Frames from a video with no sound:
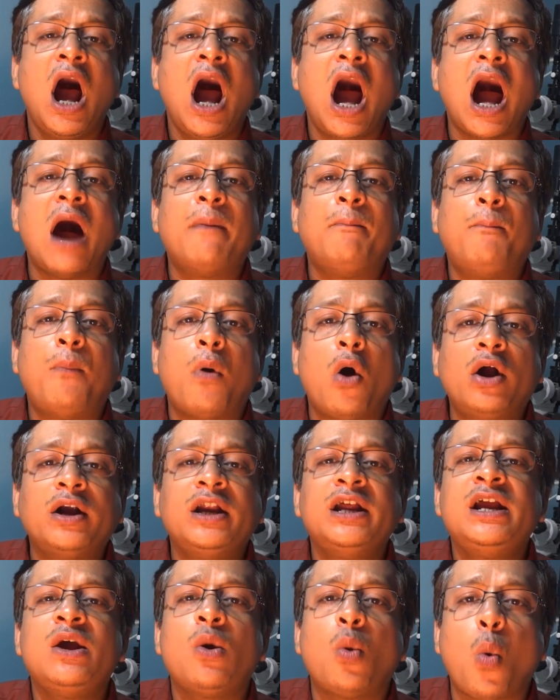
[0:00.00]
A
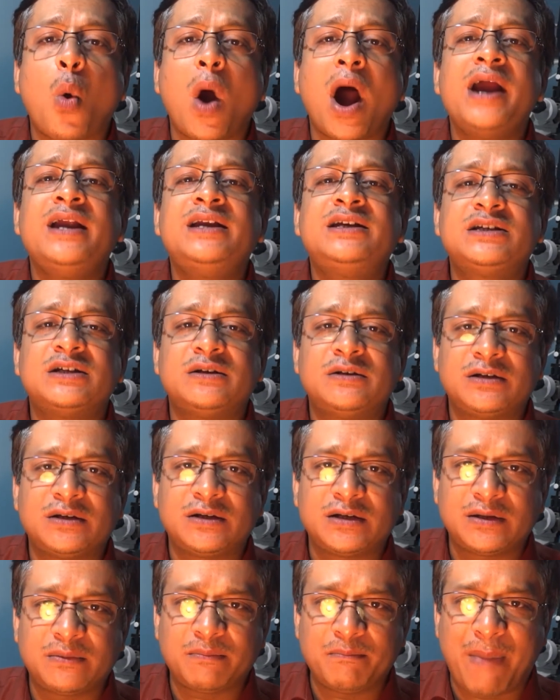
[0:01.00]
body-wide
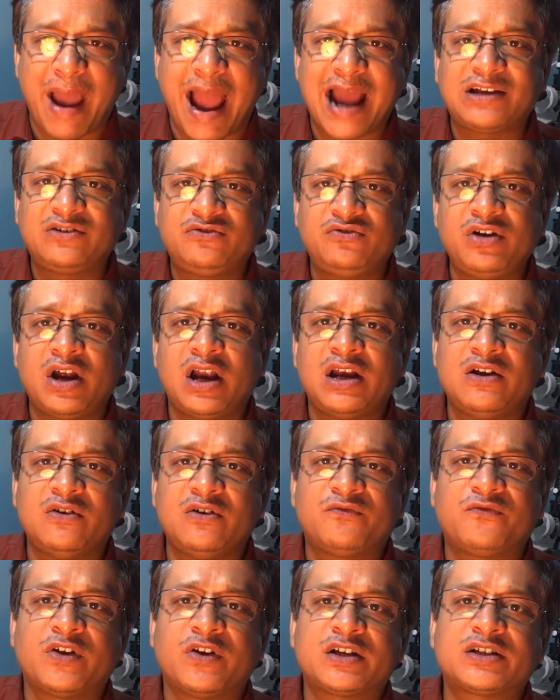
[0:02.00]
bacterial
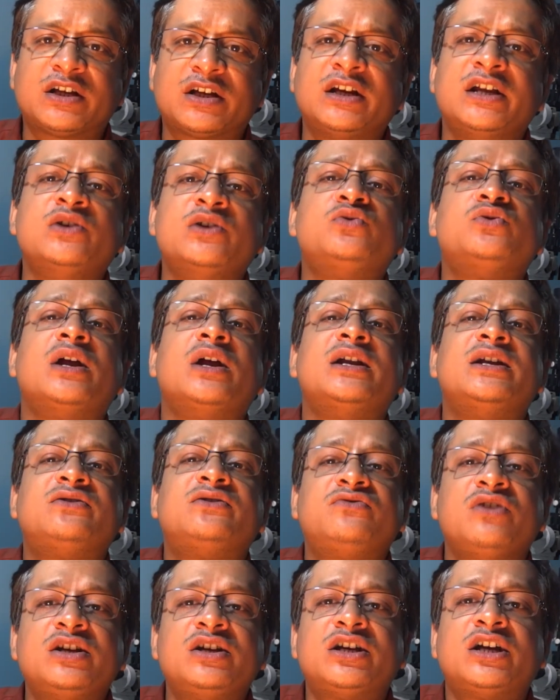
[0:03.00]
infection usually
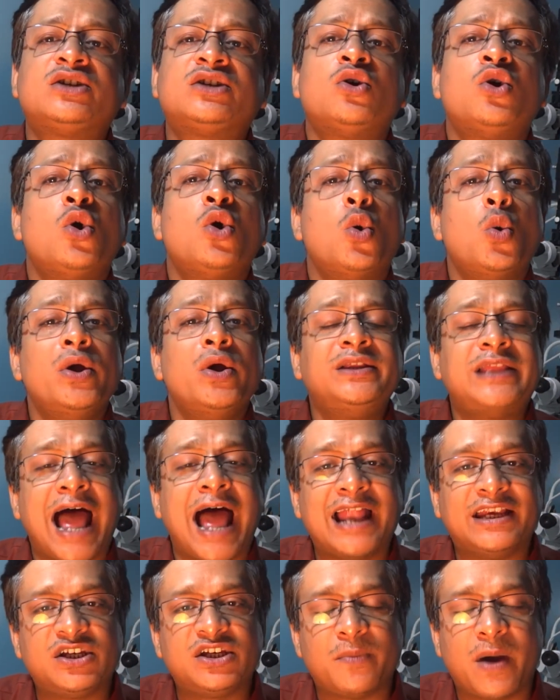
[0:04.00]
treated with
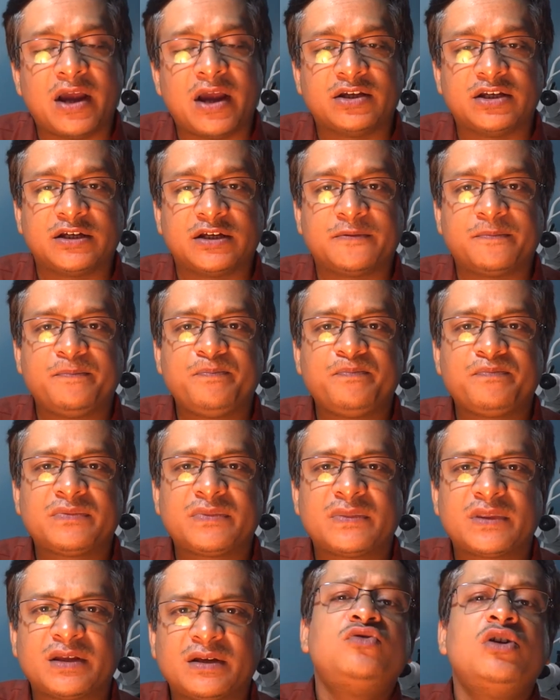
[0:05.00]
antibiotics.
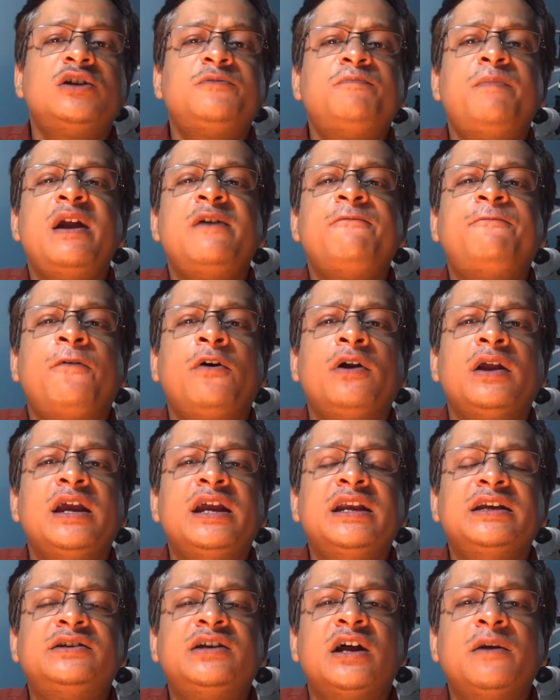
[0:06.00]
Treatment for
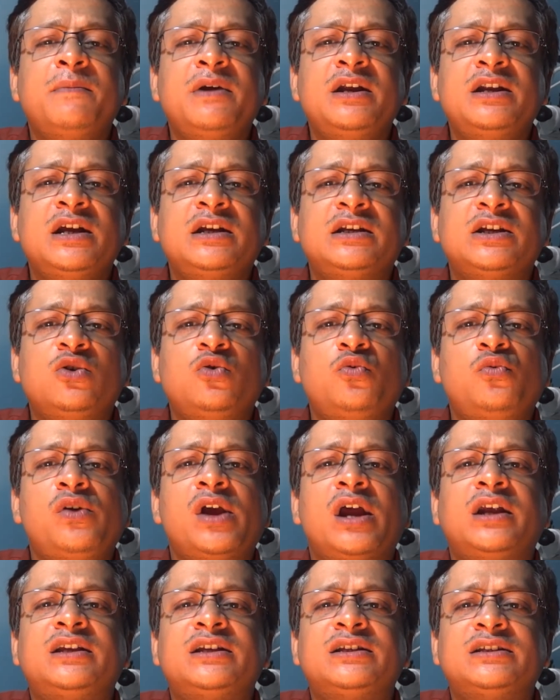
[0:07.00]
intermediate
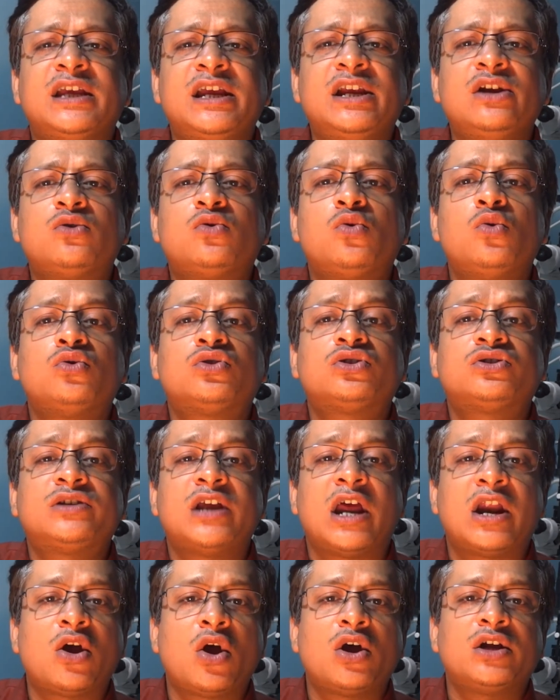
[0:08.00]
uveitis includes
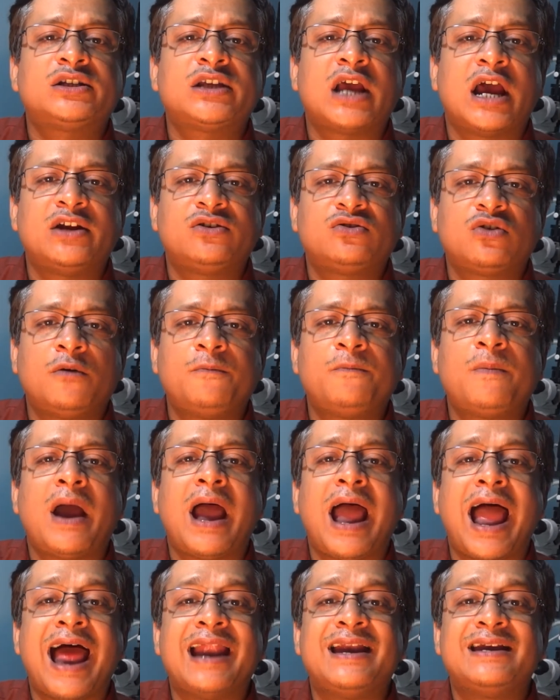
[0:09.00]
steroids eye drop
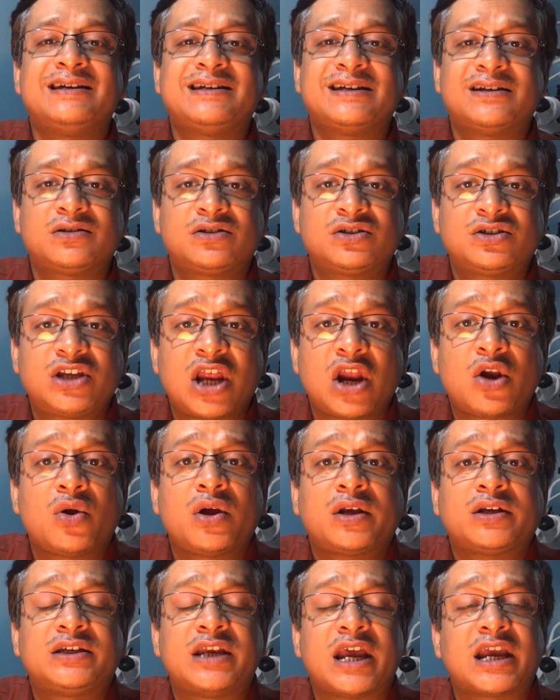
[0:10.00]
and
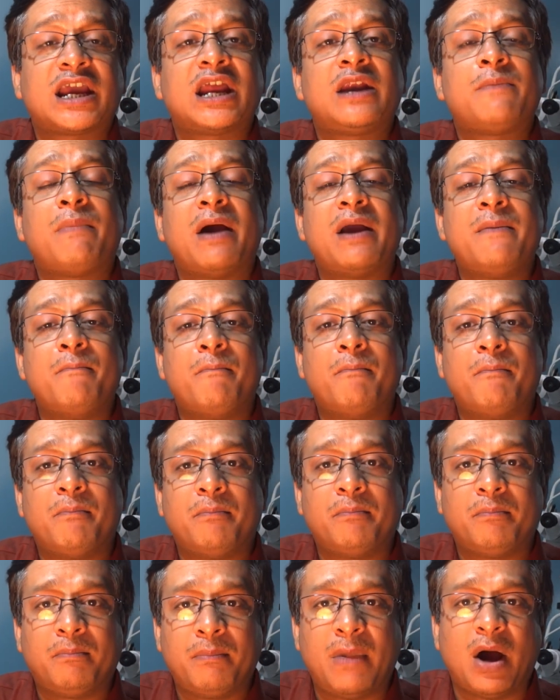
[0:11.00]
steroid taken by
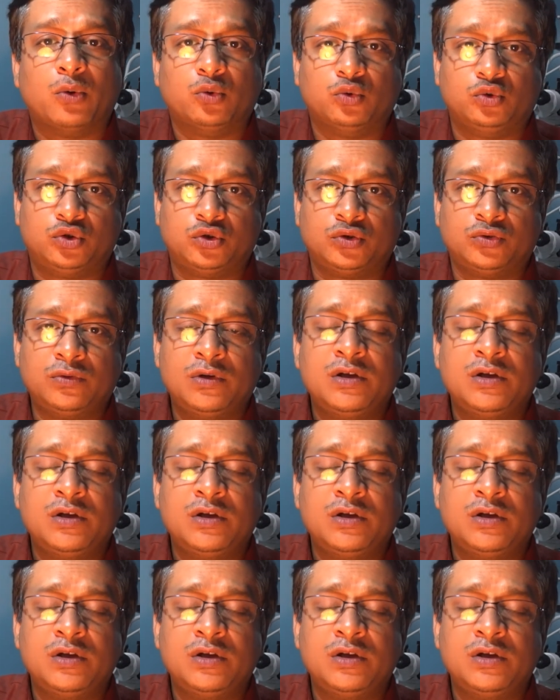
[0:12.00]
mouth.